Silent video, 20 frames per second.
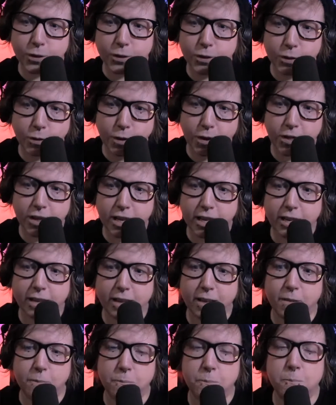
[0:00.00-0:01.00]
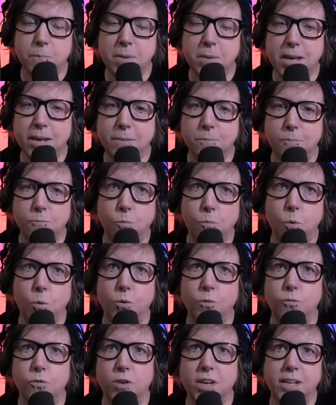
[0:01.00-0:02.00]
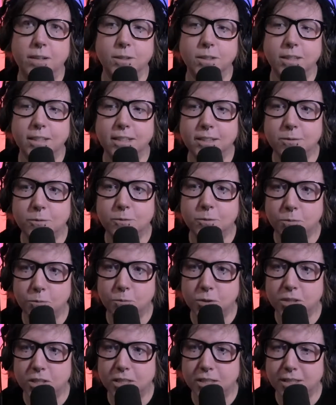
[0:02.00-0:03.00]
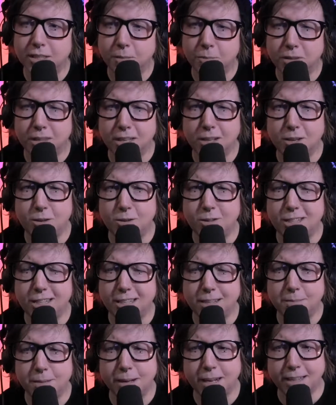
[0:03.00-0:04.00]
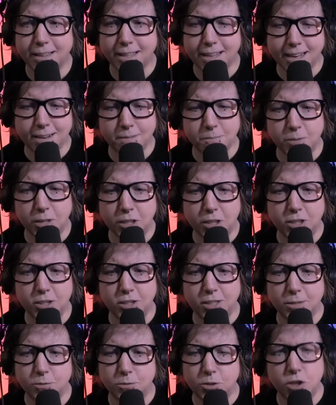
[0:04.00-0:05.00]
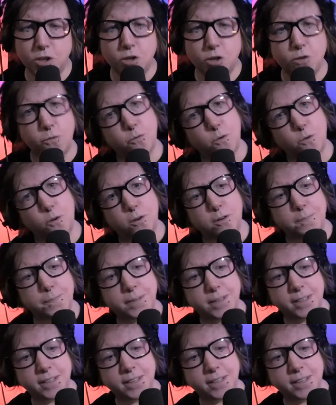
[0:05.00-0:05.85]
So I think being more real was something that you did back then because it was a new forum.